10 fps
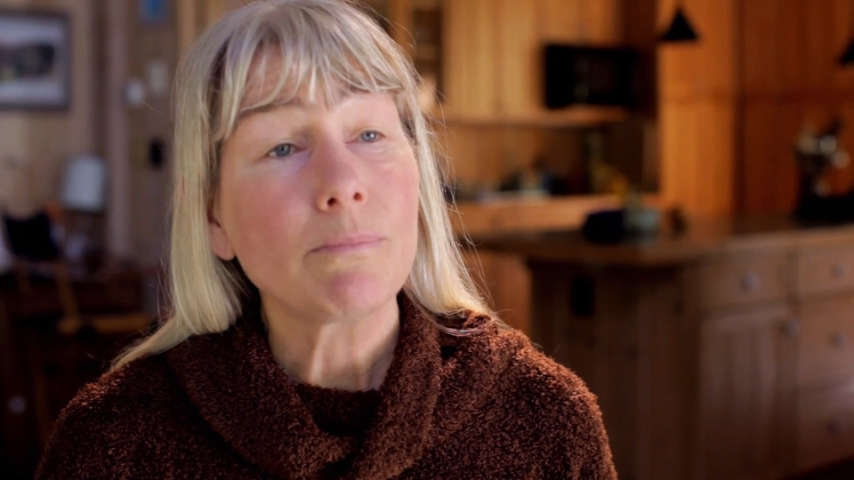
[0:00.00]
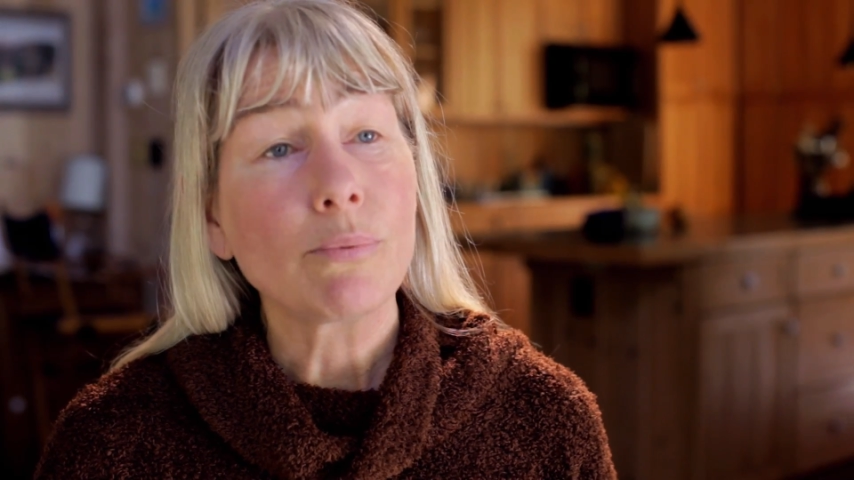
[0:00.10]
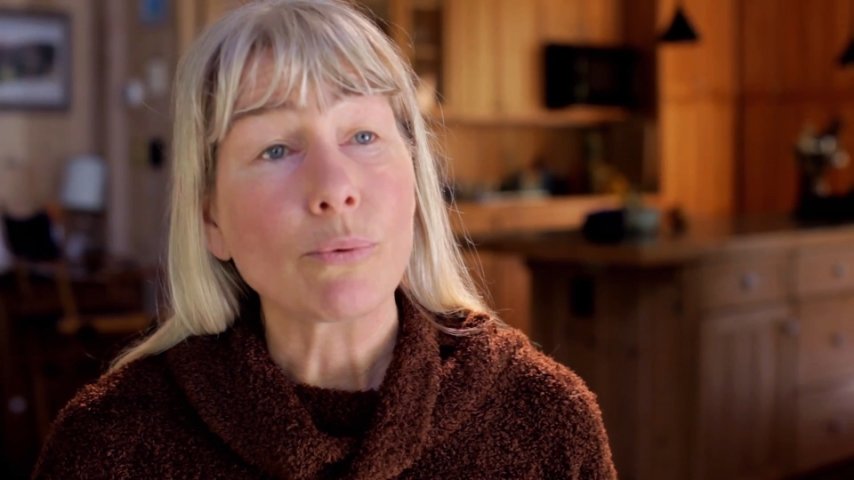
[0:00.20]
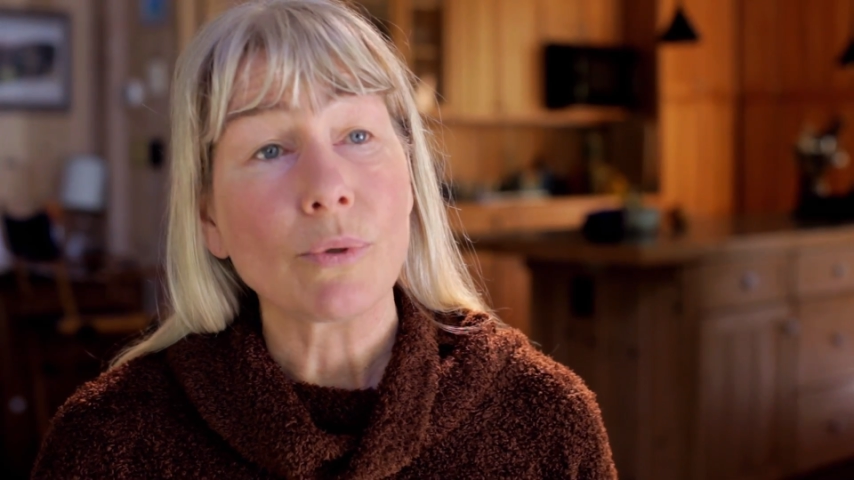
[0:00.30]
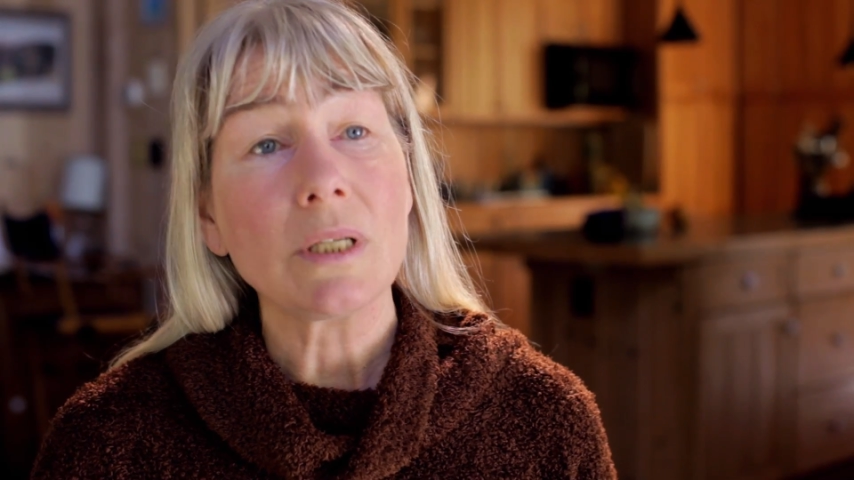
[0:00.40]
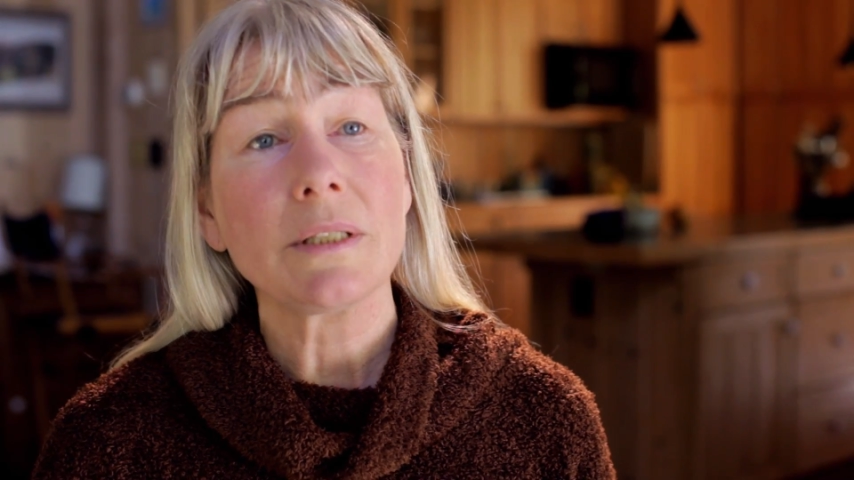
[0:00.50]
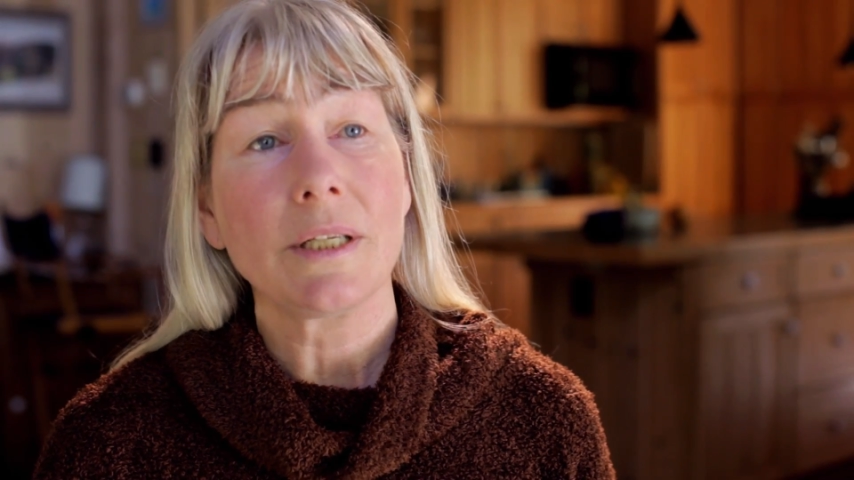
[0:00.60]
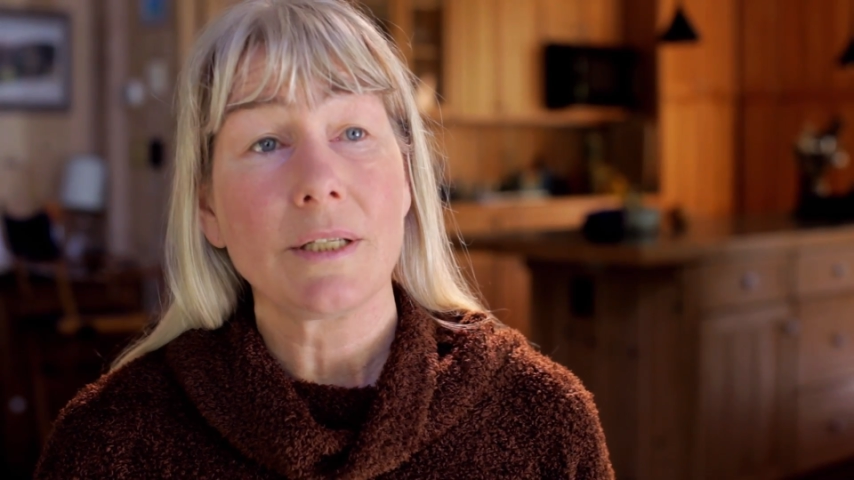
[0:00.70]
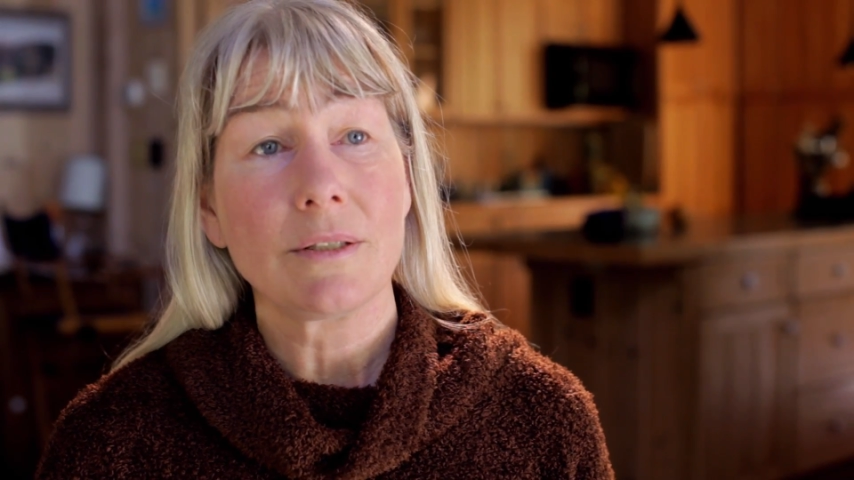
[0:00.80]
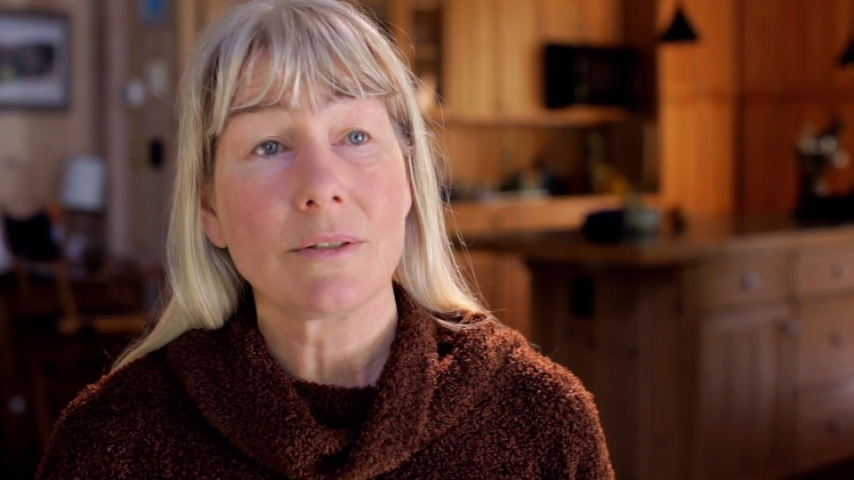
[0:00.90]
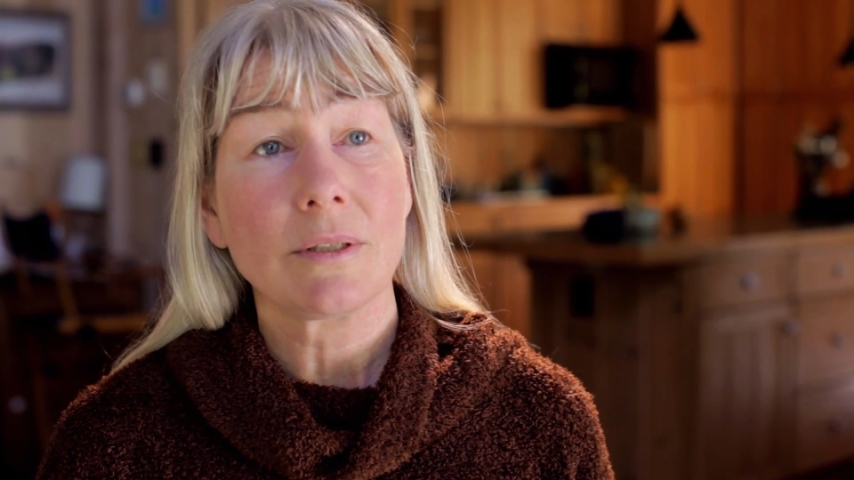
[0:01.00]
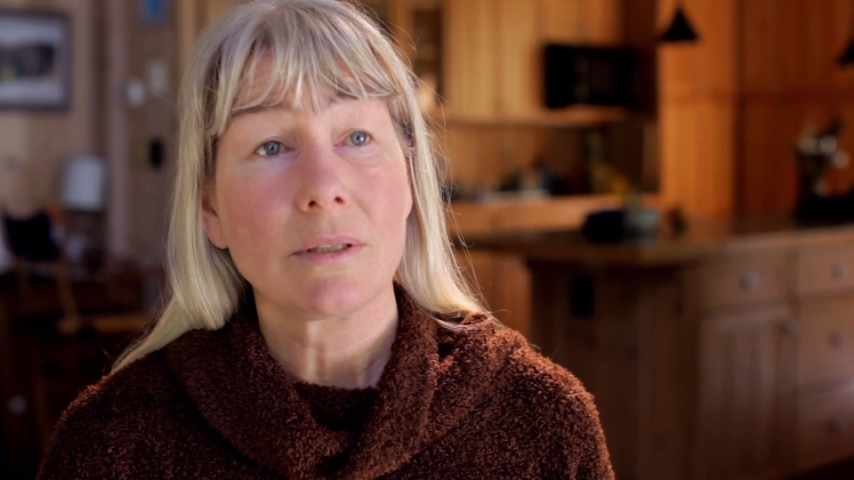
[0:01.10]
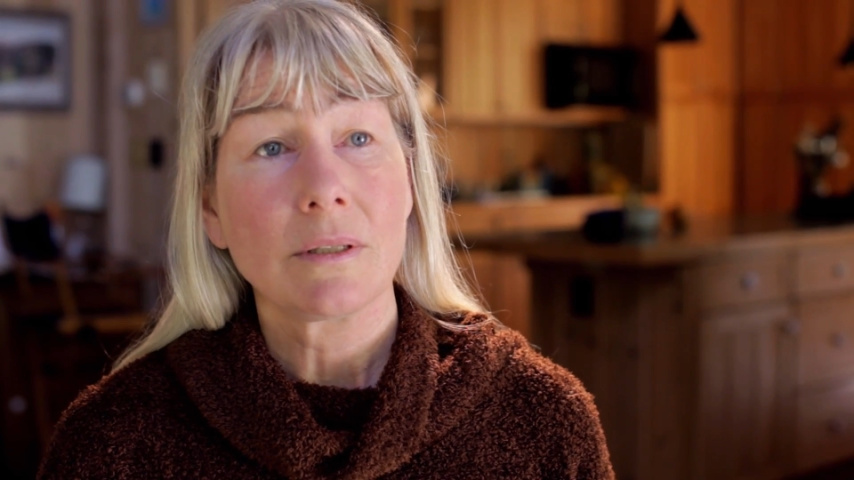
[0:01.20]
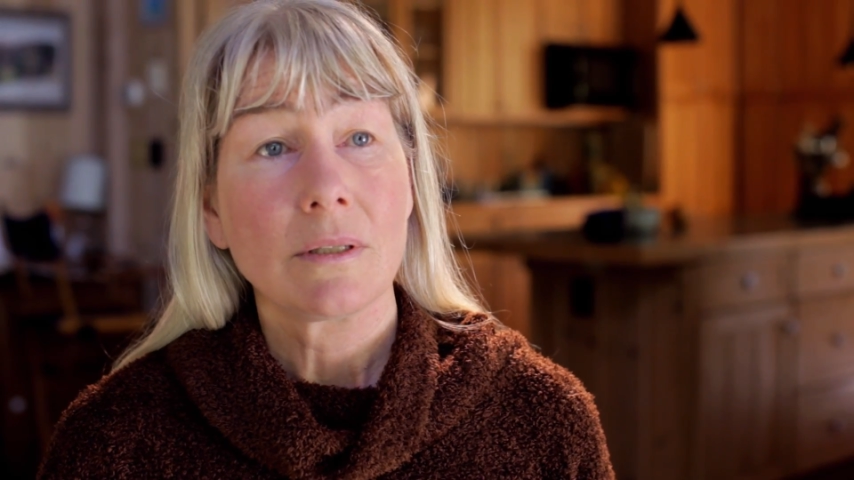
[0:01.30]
brilliant